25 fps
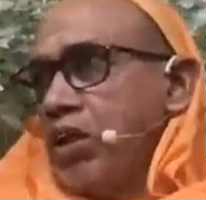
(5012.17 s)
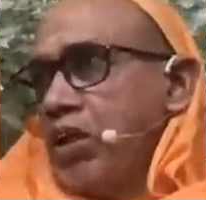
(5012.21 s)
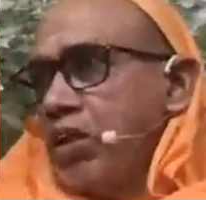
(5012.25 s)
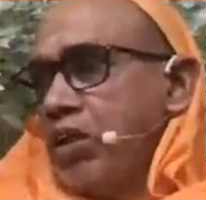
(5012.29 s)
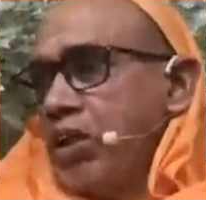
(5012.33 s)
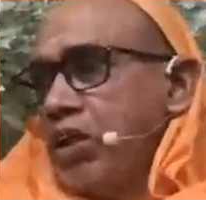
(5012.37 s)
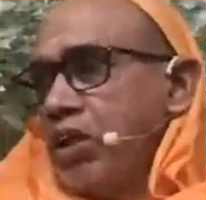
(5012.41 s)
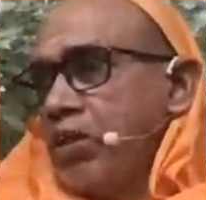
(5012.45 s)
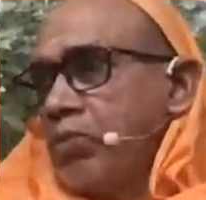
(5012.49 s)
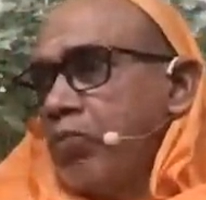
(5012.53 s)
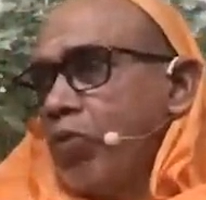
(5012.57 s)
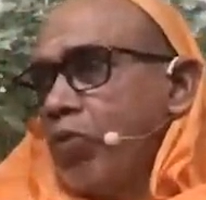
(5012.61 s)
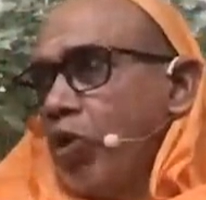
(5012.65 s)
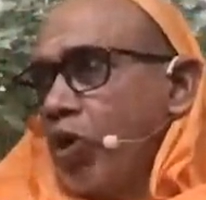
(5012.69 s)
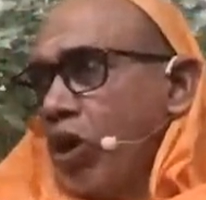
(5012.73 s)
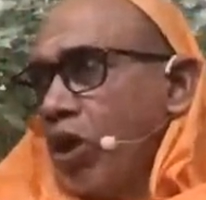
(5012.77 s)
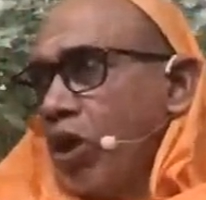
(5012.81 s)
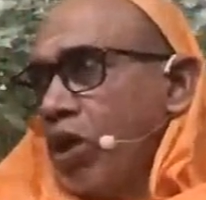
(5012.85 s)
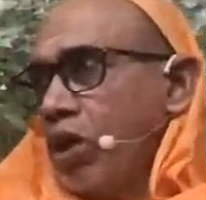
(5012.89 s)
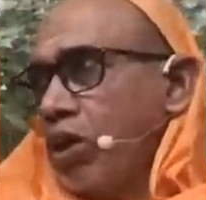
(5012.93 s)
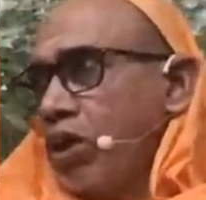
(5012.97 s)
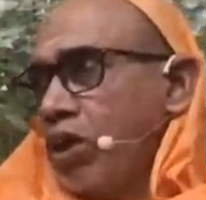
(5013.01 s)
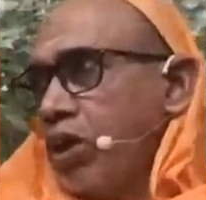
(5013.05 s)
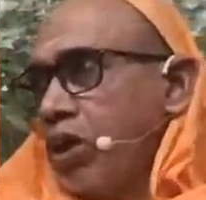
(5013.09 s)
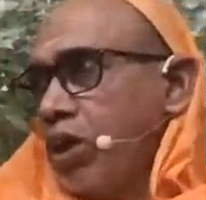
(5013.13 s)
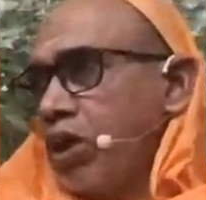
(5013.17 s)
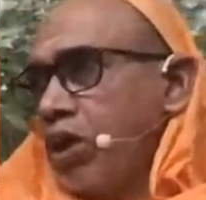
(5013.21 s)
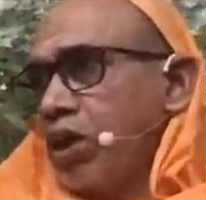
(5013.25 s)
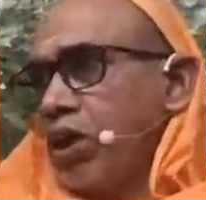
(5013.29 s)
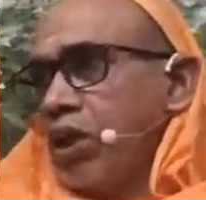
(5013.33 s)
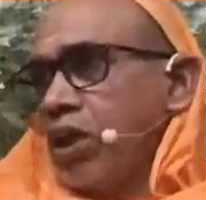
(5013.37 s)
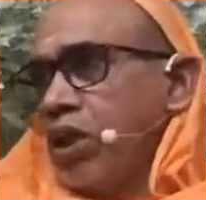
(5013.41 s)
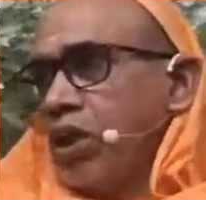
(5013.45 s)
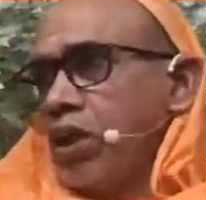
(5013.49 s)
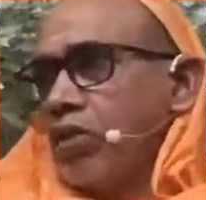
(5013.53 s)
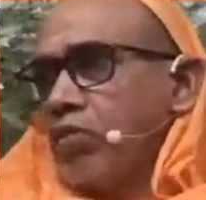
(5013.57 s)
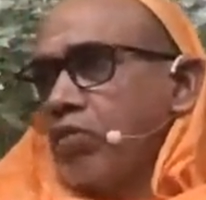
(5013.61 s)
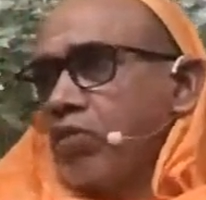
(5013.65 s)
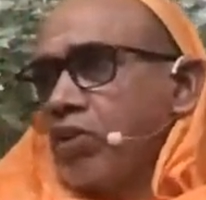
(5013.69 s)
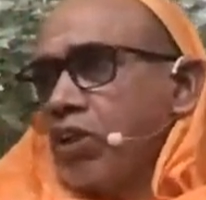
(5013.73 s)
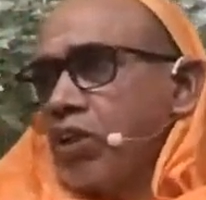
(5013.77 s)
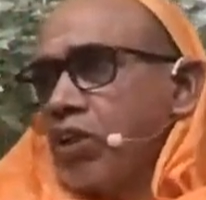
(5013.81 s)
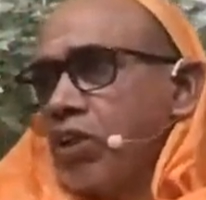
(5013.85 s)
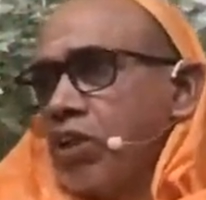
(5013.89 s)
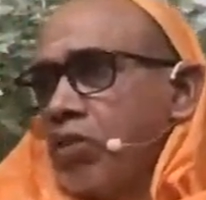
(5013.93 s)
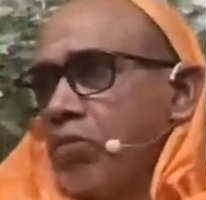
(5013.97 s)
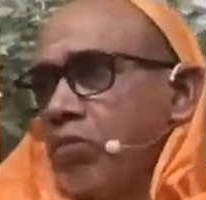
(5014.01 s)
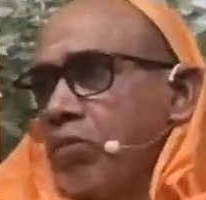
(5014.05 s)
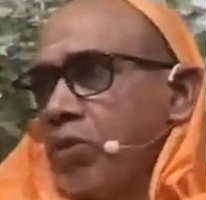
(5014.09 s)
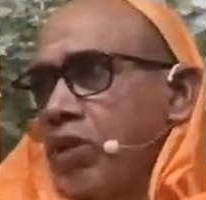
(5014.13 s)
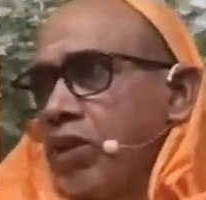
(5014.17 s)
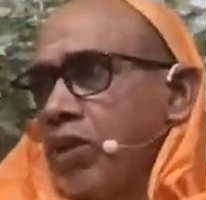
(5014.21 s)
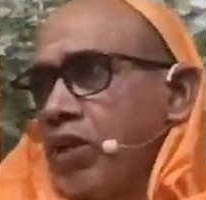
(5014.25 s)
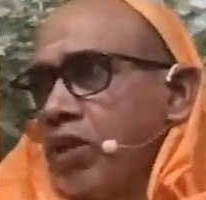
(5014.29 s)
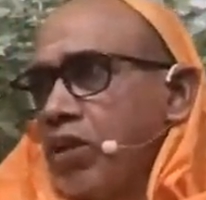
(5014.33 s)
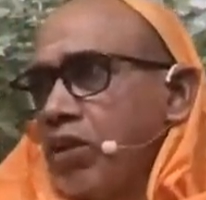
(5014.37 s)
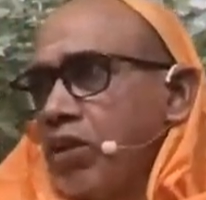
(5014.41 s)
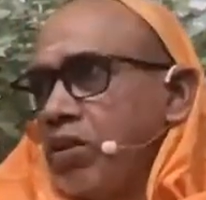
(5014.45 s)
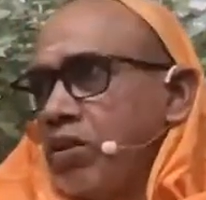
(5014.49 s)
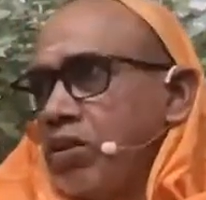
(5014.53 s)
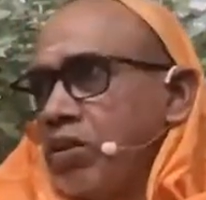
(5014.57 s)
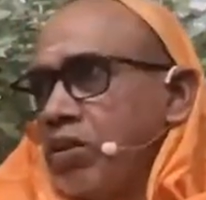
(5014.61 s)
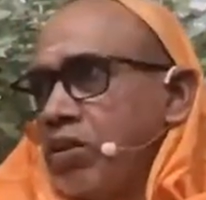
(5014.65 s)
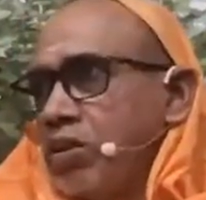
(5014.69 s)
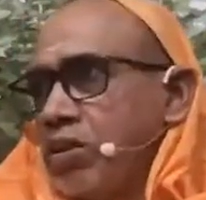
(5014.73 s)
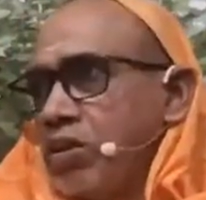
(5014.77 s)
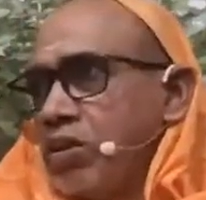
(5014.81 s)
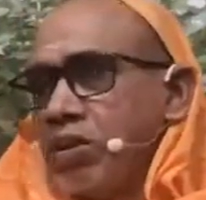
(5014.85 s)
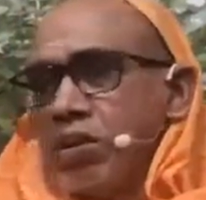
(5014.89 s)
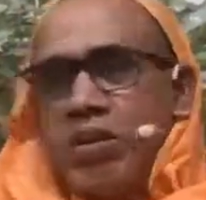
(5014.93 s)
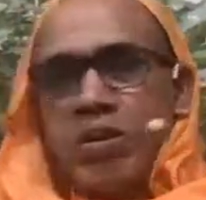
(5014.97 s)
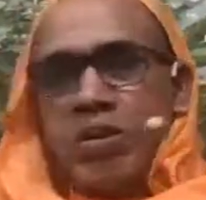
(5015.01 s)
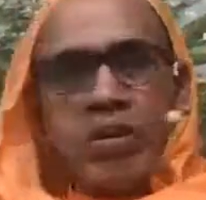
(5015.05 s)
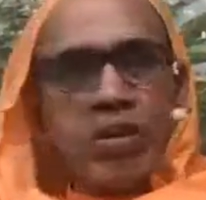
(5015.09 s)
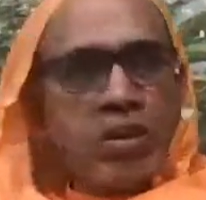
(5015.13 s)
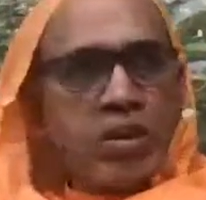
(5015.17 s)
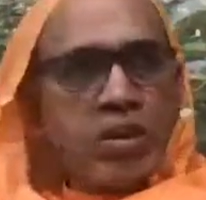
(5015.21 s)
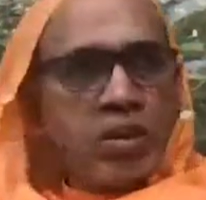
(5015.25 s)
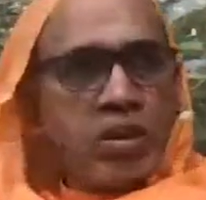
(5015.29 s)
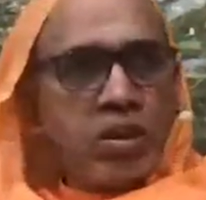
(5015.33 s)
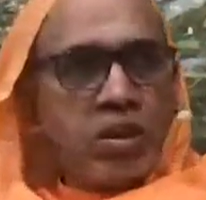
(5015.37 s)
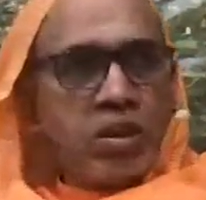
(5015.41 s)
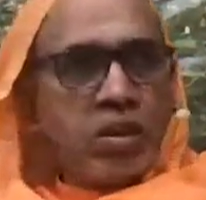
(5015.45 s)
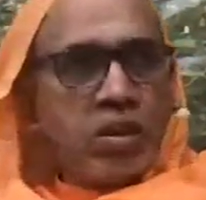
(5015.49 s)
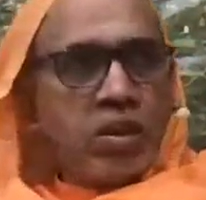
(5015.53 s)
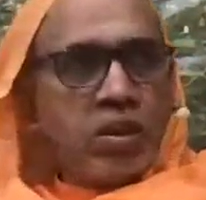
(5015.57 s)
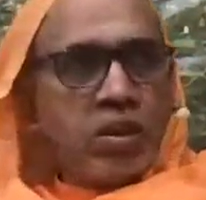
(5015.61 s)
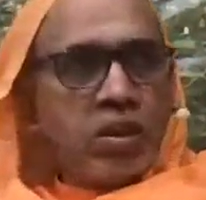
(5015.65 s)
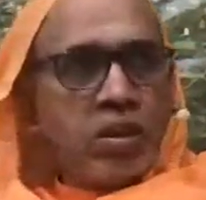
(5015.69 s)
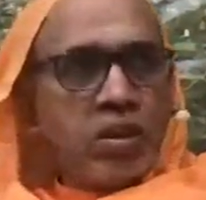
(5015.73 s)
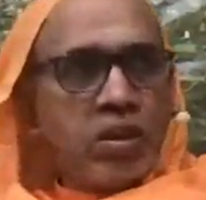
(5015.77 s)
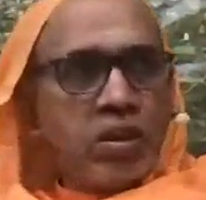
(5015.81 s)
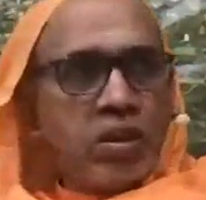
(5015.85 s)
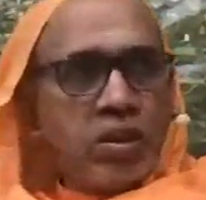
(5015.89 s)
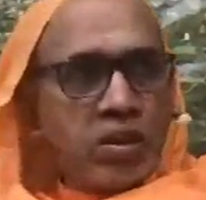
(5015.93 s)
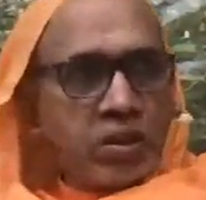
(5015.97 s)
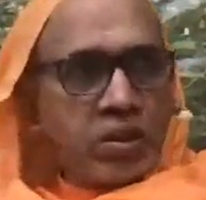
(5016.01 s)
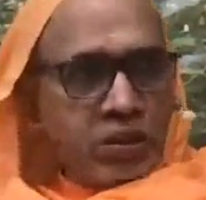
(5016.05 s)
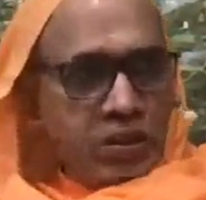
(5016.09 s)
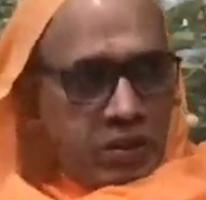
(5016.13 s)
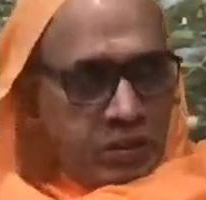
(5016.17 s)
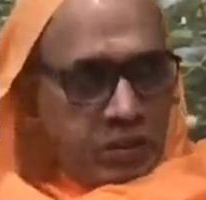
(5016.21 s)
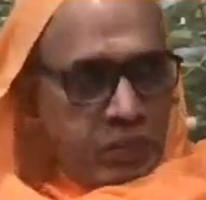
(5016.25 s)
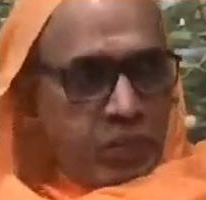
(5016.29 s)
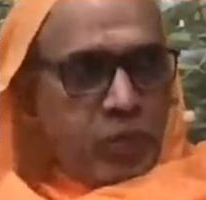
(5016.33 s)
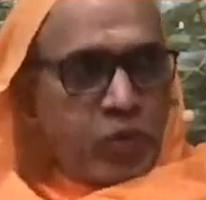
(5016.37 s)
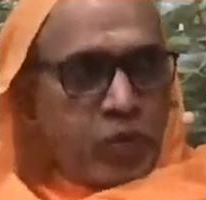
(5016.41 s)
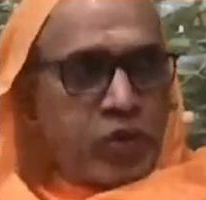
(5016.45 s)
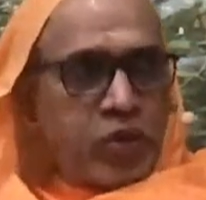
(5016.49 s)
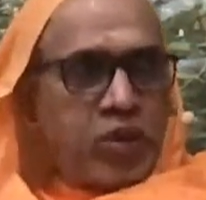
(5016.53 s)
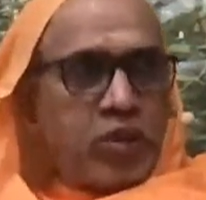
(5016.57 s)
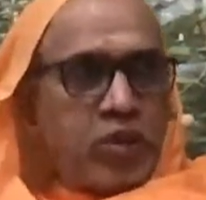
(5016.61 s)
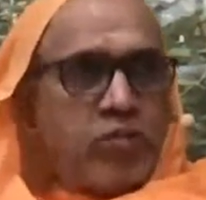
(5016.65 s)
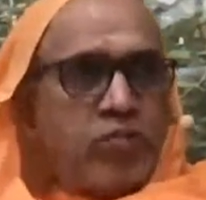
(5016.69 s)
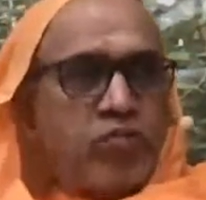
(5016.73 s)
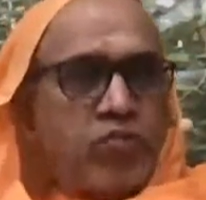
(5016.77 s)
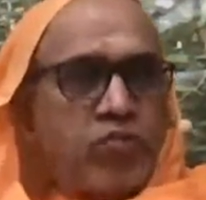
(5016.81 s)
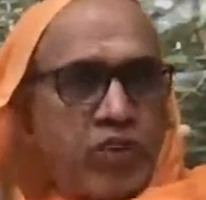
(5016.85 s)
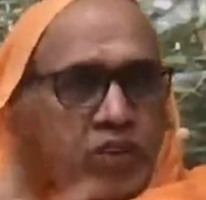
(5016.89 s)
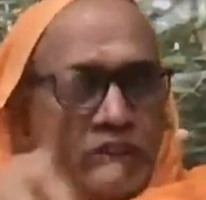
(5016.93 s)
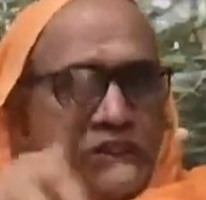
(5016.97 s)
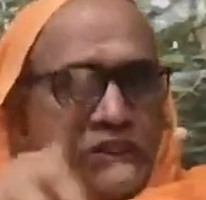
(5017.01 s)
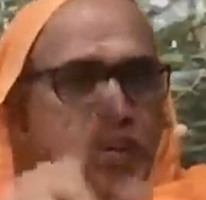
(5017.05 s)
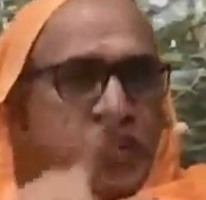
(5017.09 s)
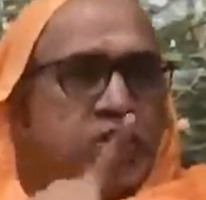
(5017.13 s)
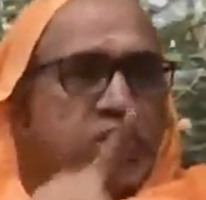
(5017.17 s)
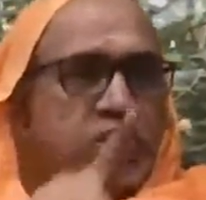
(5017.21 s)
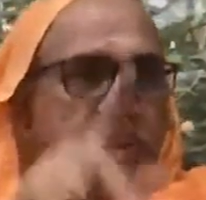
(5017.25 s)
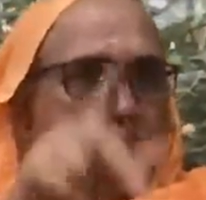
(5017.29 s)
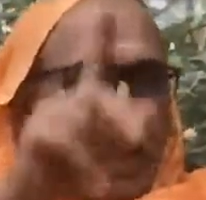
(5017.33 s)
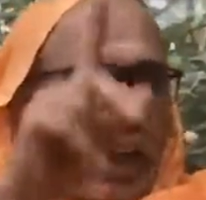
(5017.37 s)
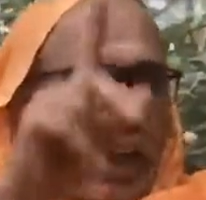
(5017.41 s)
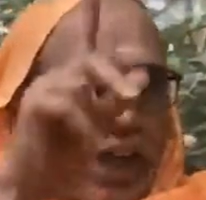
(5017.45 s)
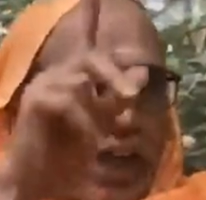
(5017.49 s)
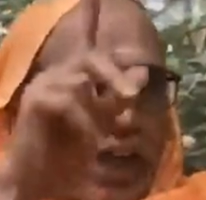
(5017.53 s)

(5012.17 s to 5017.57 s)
in the modern India after independence. It is reported. First